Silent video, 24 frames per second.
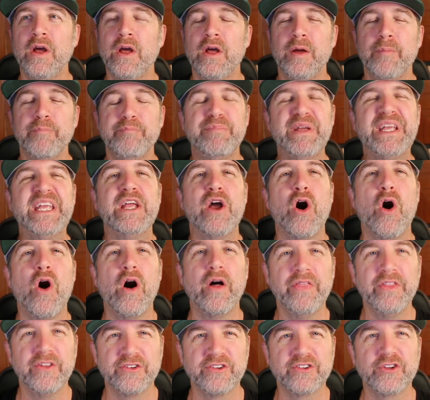
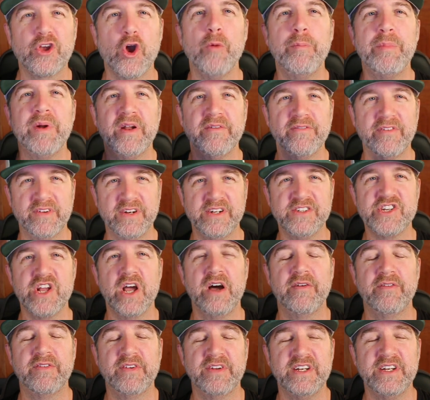beyond the scope and of an,
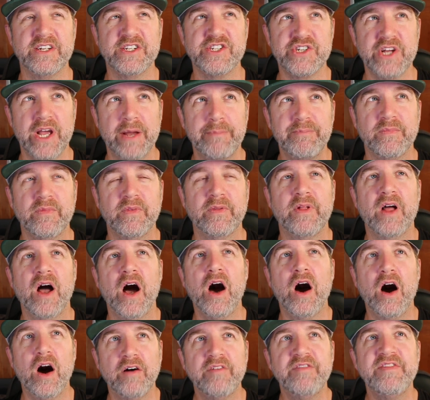of an, object,
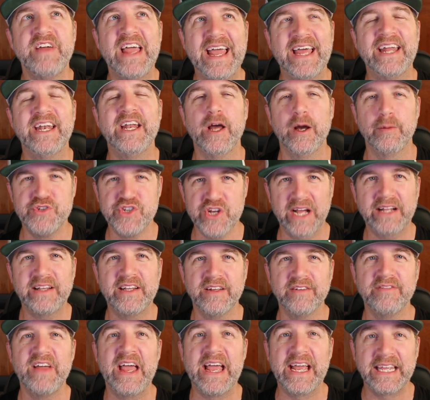of an
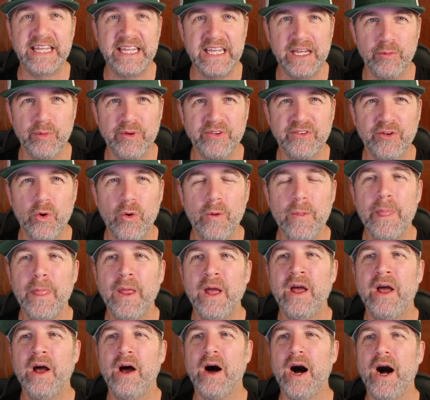objective and key result
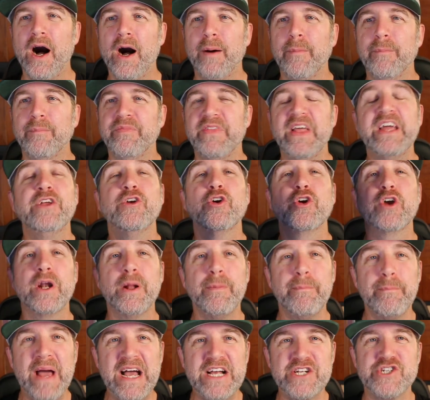um, that you're going
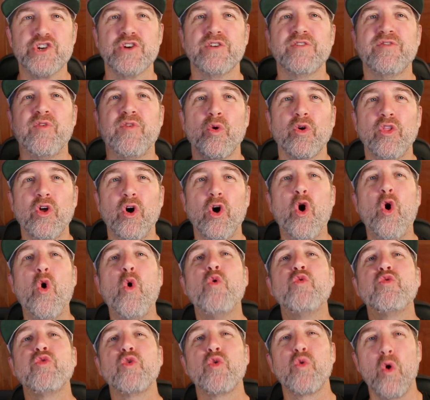to measure for the
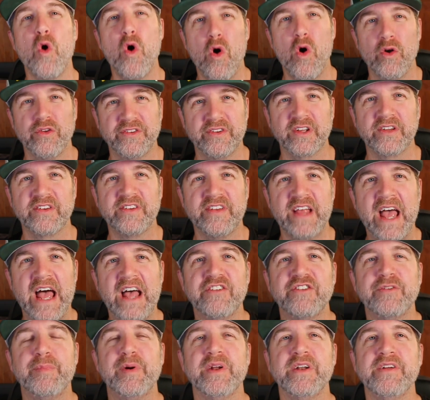overall
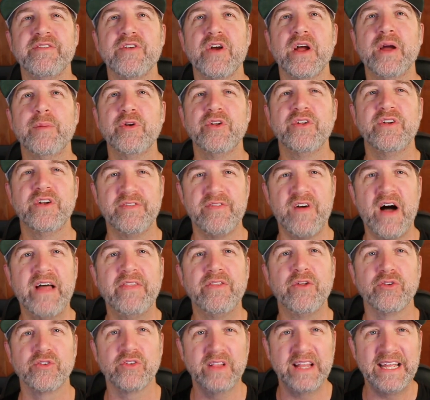success. But if you're able to define
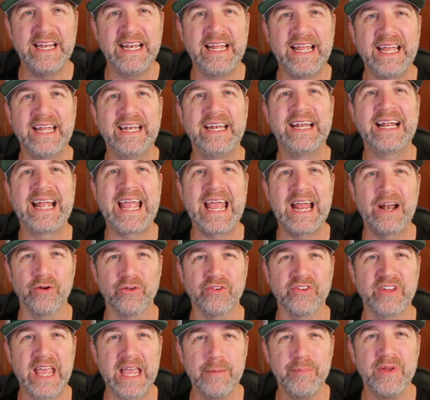those leading
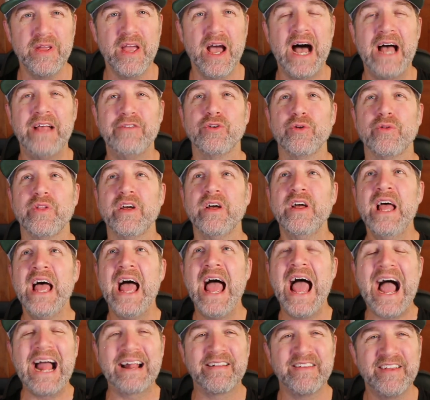indicators, KPIs, or the
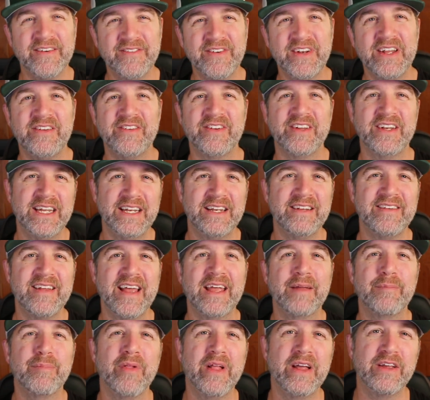activities that need to
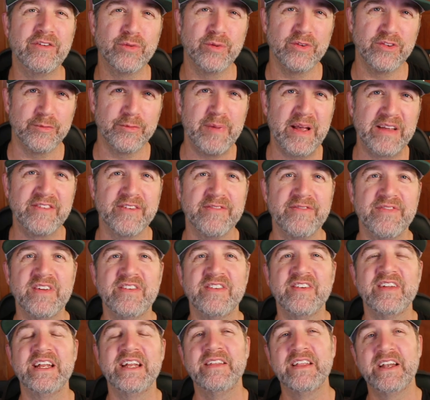take place with
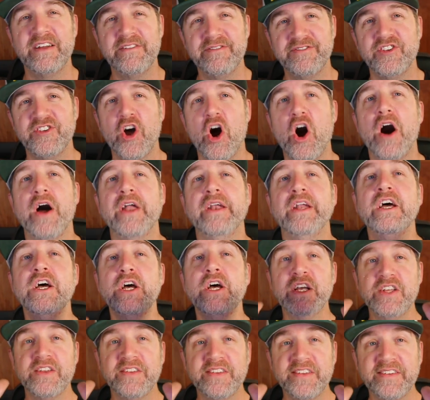specificity that, if done,
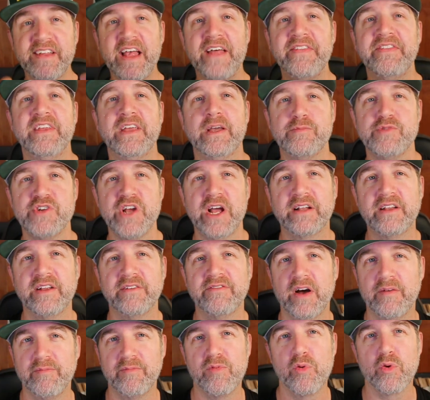set the objective
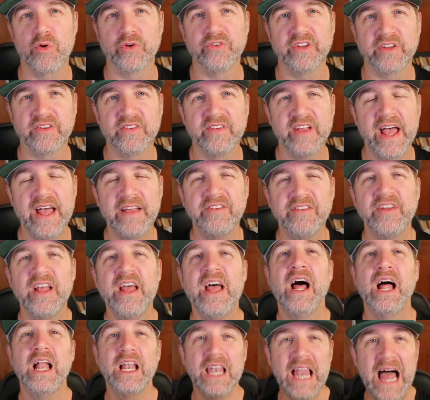up for success,
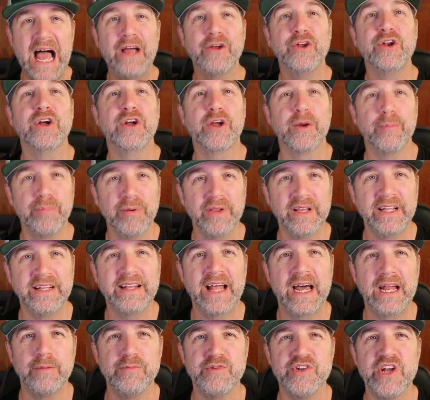allow you to complete
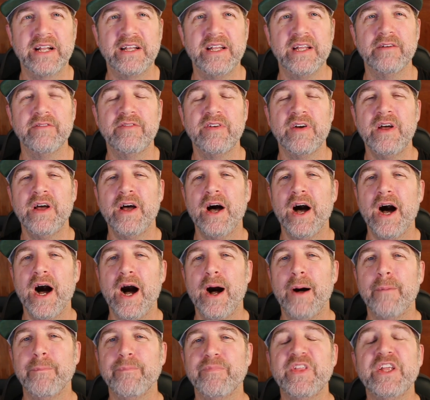that objective,
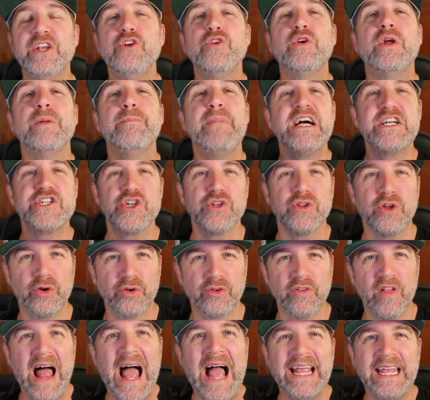um, then you can measure
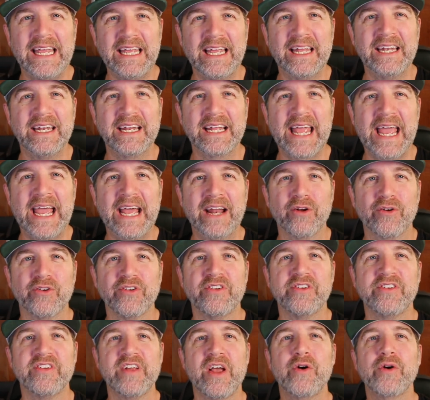those lagging indicators
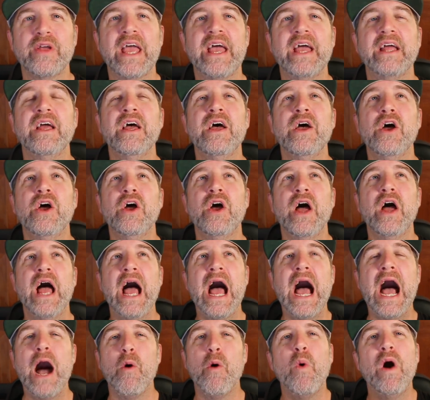to say, okay,
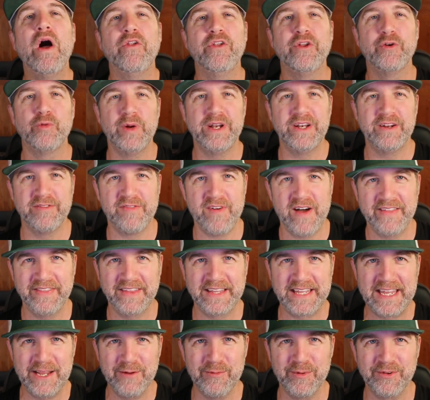how well did we define the
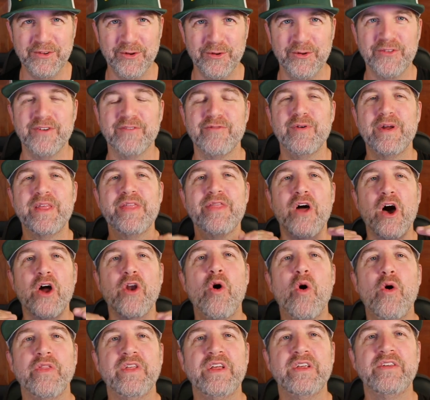key results? If we thought
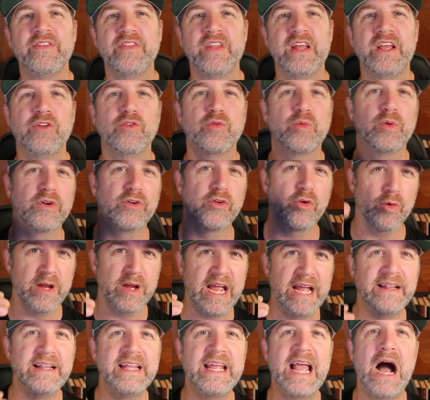all these things would
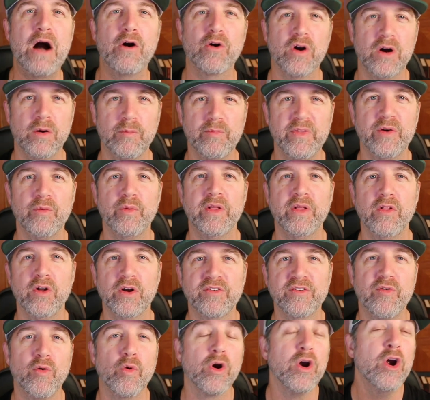create the outcome that we
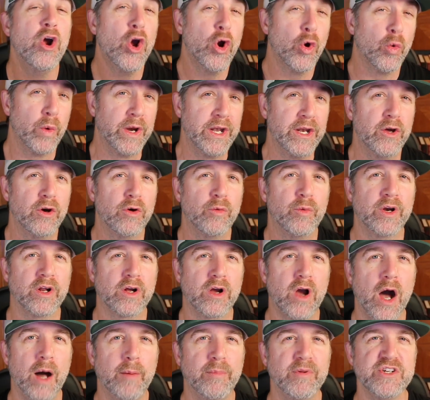looked for, we knew it would
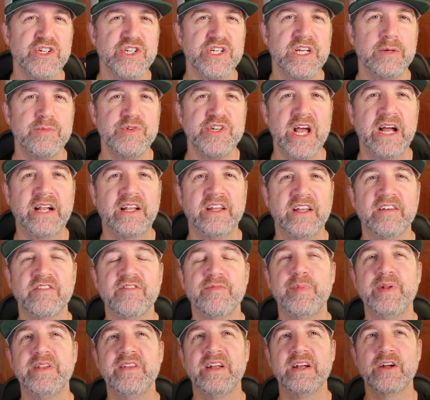accomplish the objective,
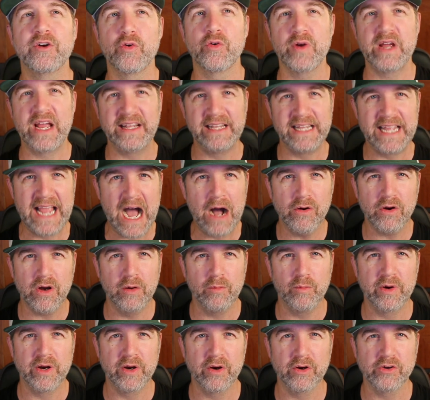but did it create the
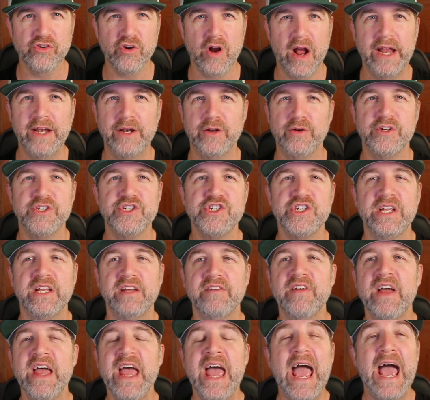outcome we were trying to
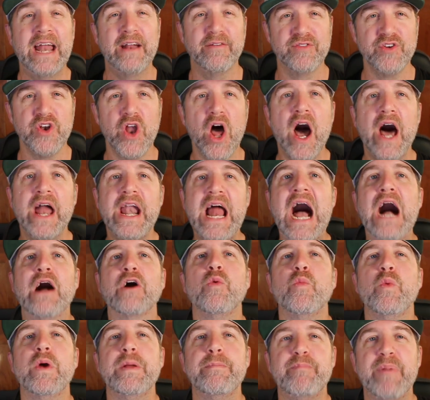achieve? And if not, how
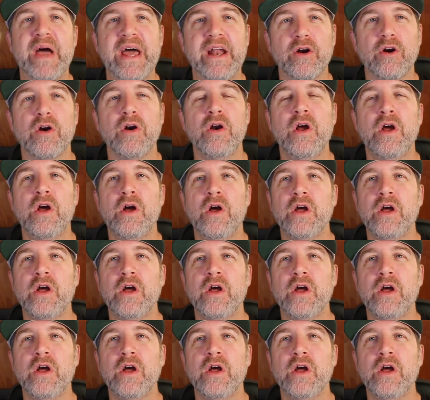can we better?